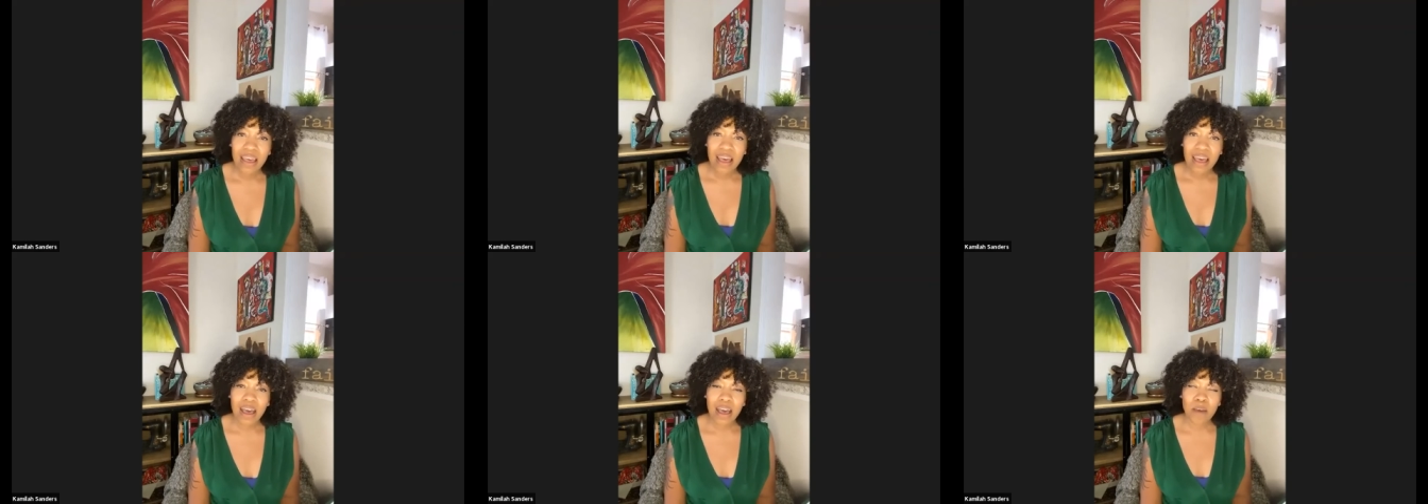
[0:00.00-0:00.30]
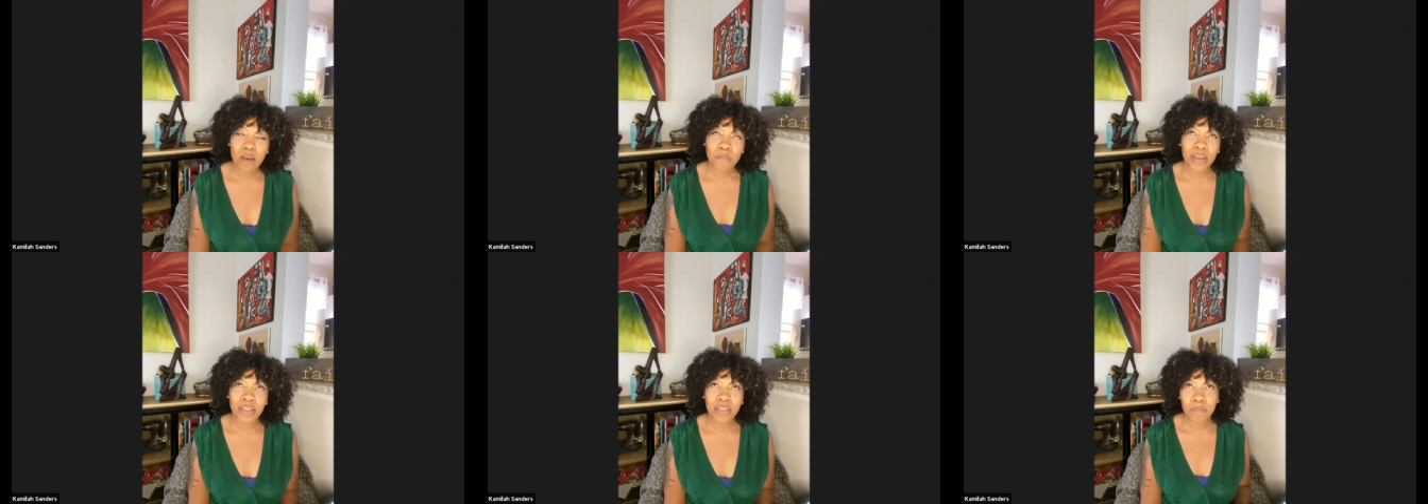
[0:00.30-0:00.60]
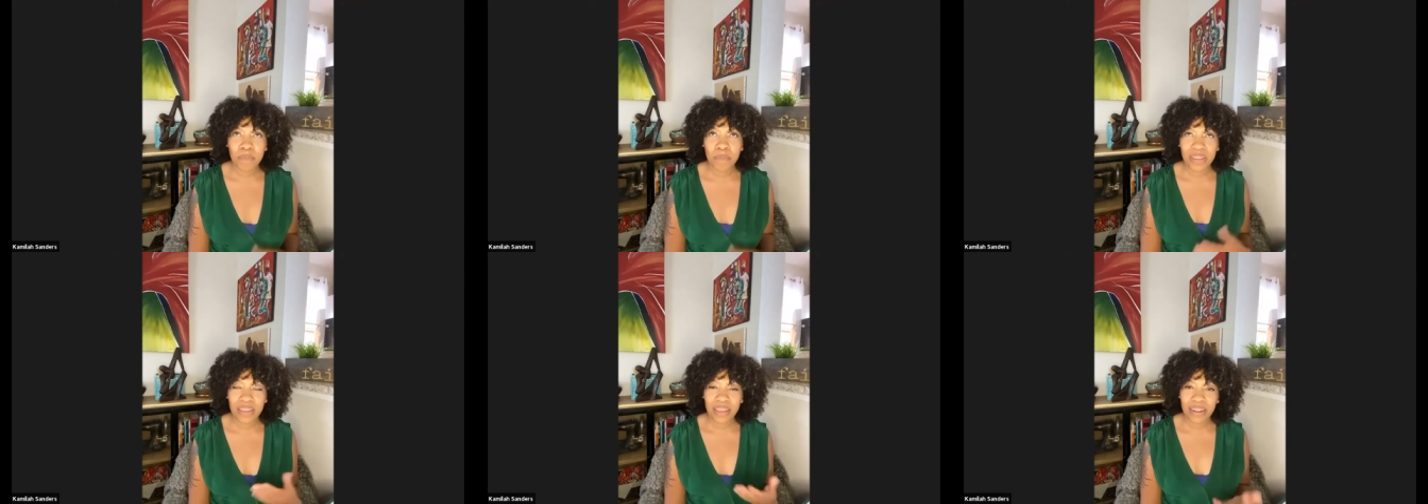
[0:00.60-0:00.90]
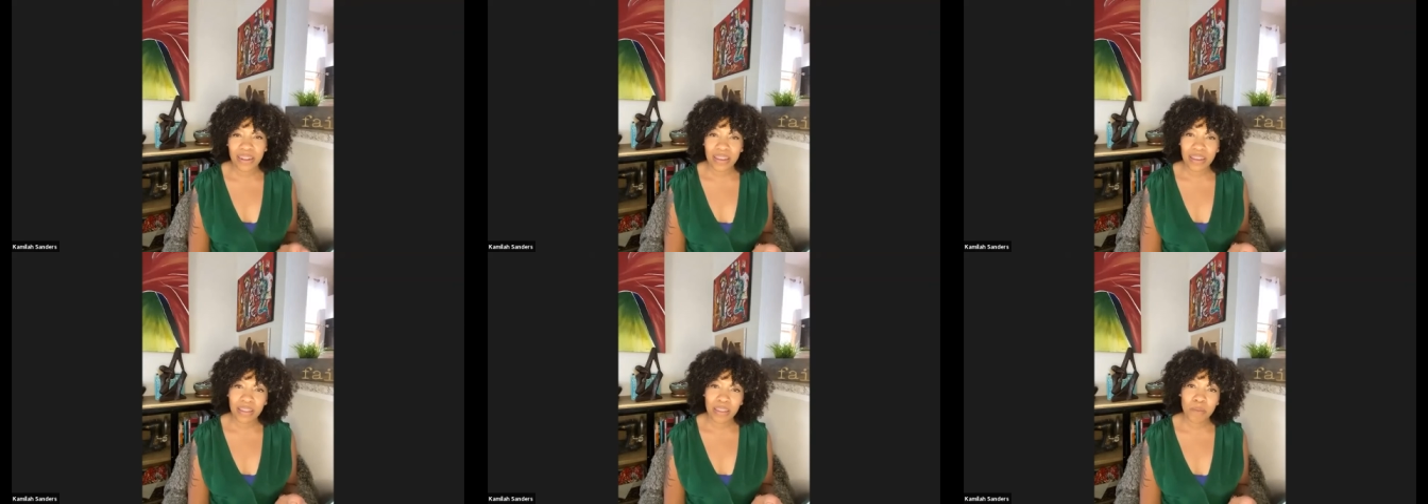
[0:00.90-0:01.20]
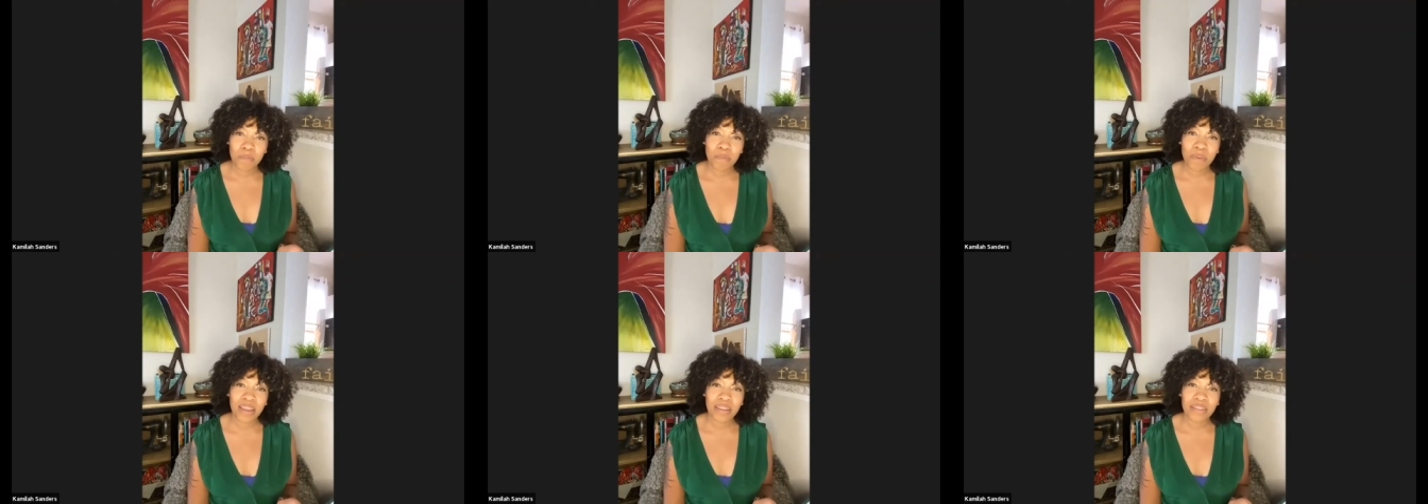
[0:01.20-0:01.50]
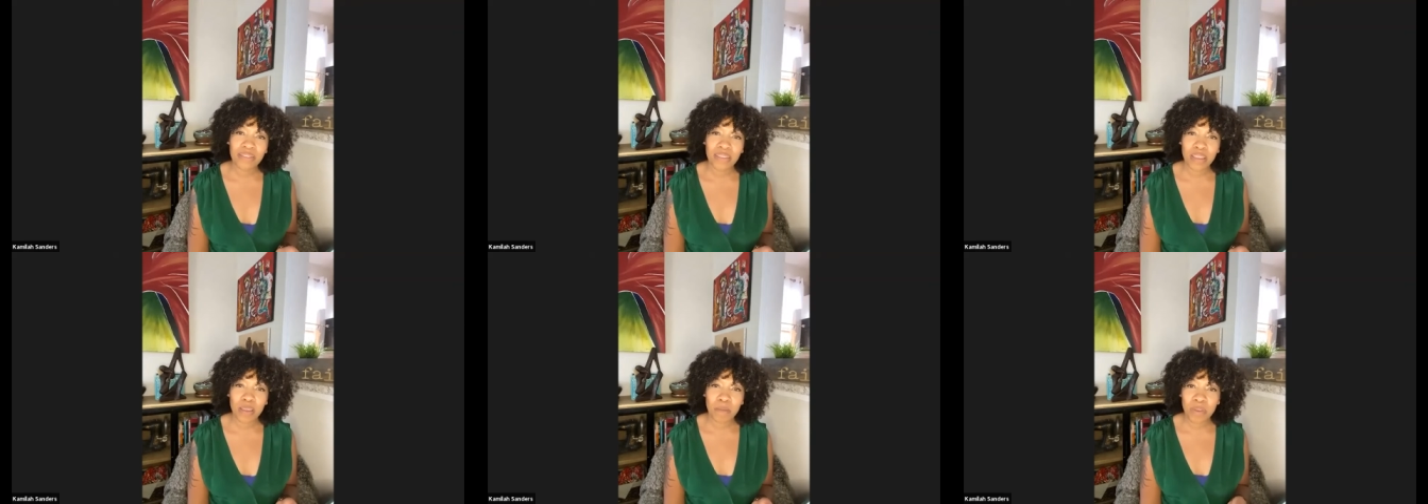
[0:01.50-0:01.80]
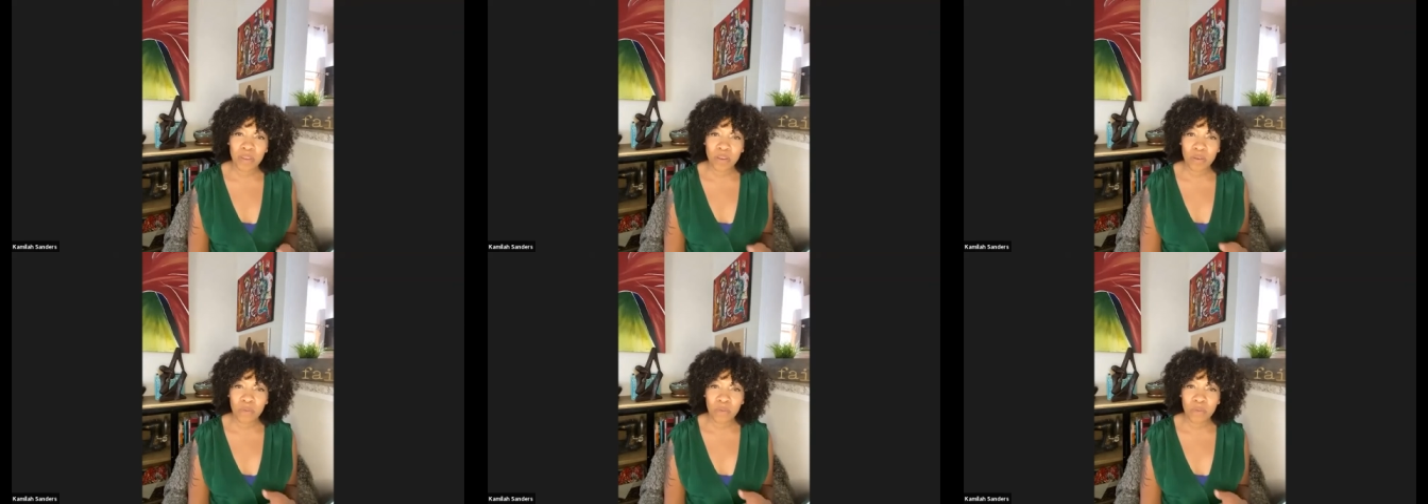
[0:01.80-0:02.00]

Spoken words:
at the beginning of the pandemic,